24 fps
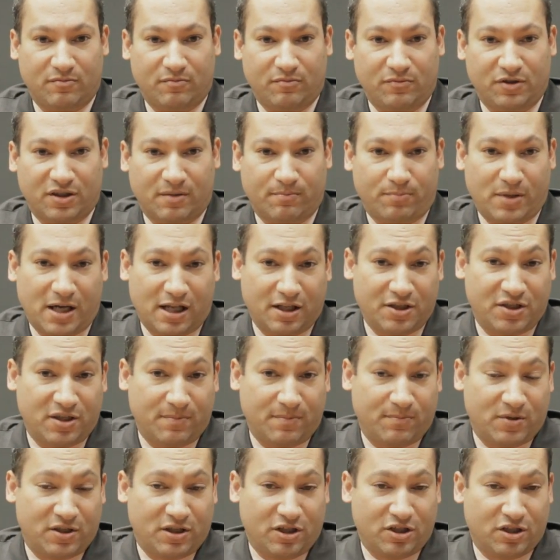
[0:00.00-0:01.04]
some policy
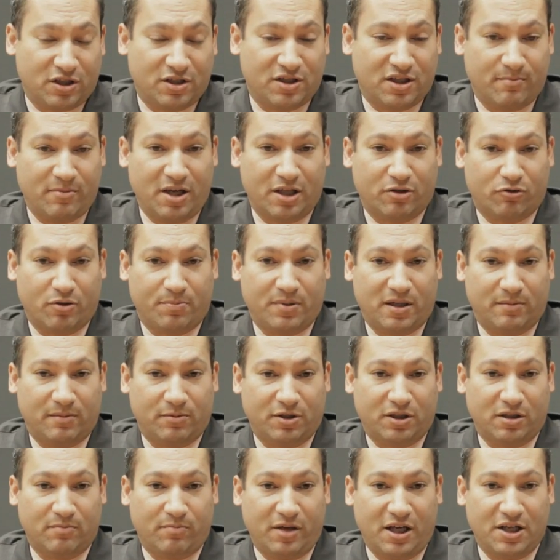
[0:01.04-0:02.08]
positions that make the
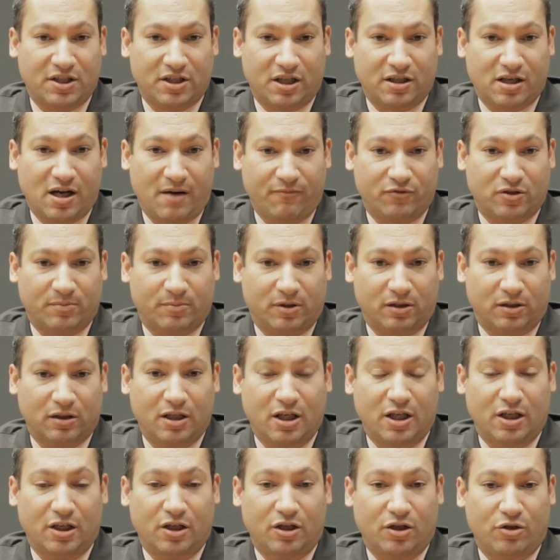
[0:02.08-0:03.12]
Republican base uncomfortable.
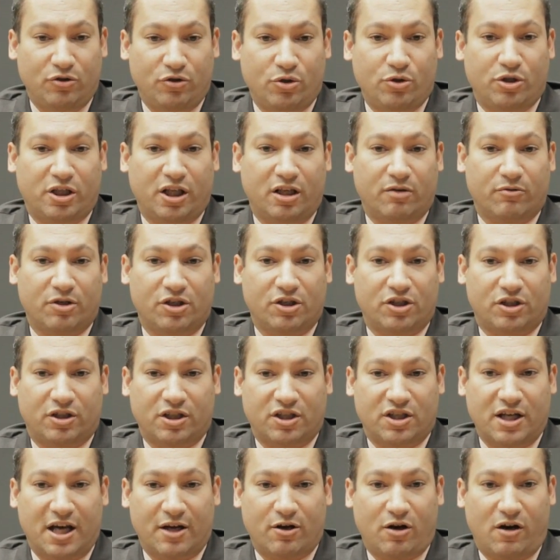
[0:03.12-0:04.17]
Newt Gingrich
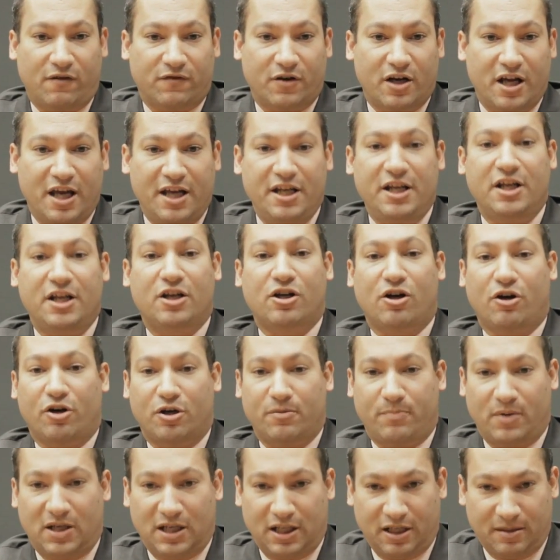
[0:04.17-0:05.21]
does not offer any
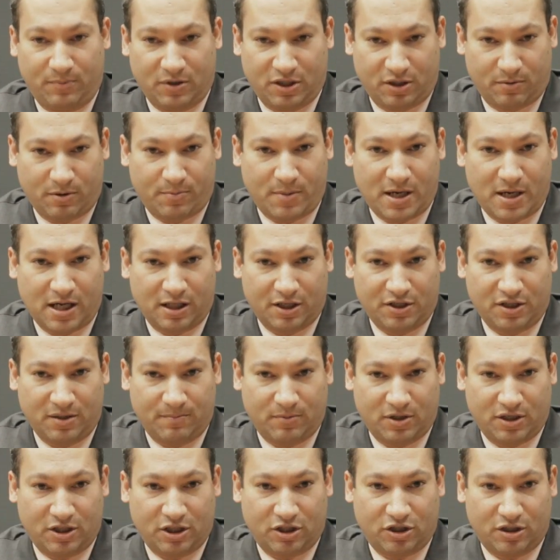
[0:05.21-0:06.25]
current policy
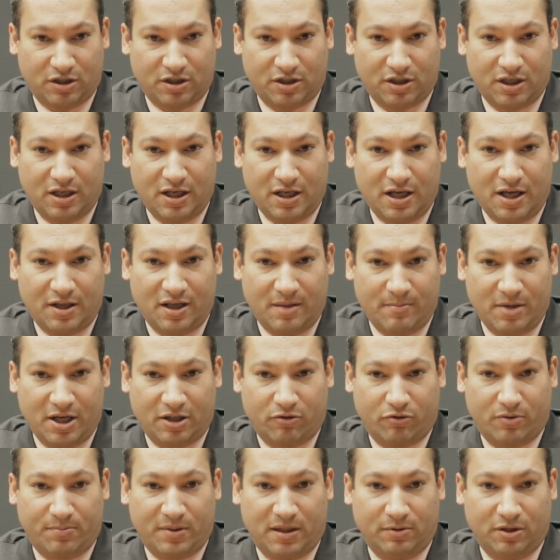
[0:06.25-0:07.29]
positions that make
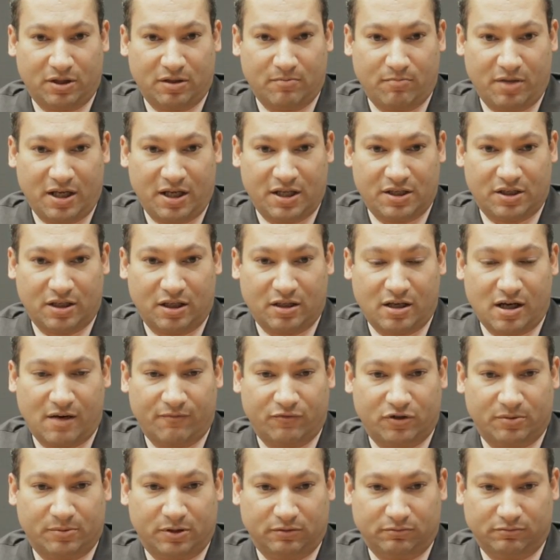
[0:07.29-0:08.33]
the Republican base
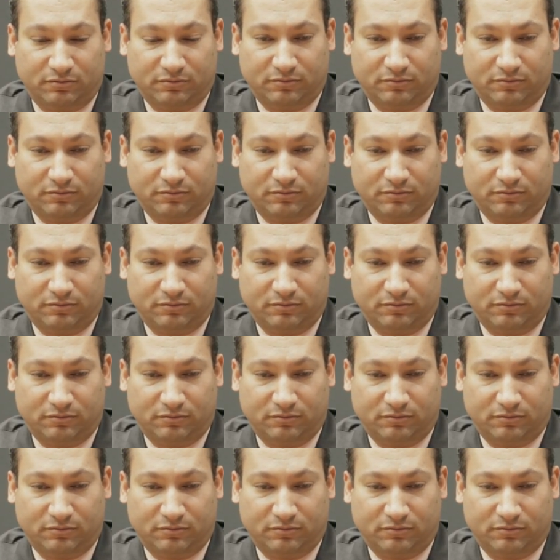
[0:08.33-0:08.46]
uncomfortable.